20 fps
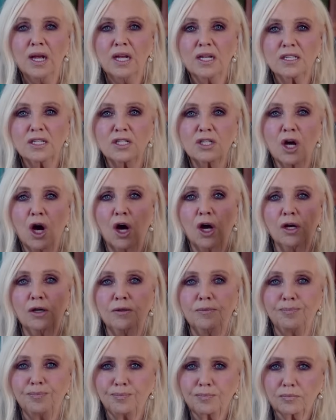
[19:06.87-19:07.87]

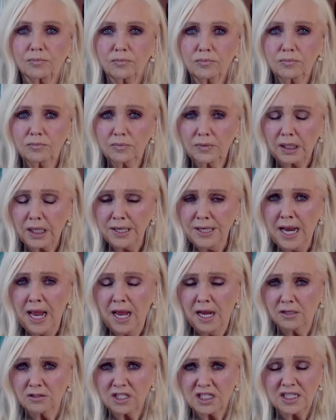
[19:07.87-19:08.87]
So
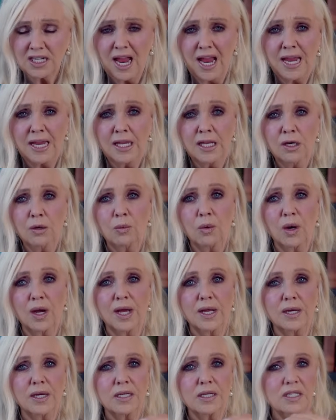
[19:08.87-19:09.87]
now, staying in
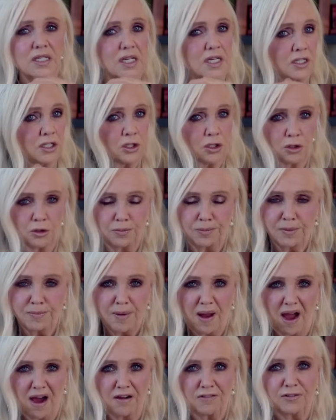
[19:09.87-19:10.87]
awareness is super
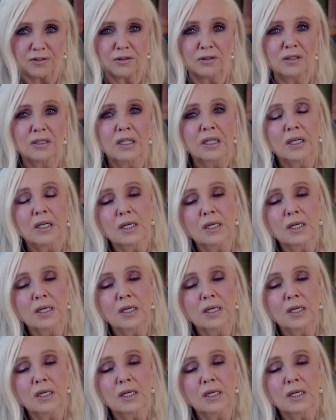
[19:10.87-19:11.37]
powerful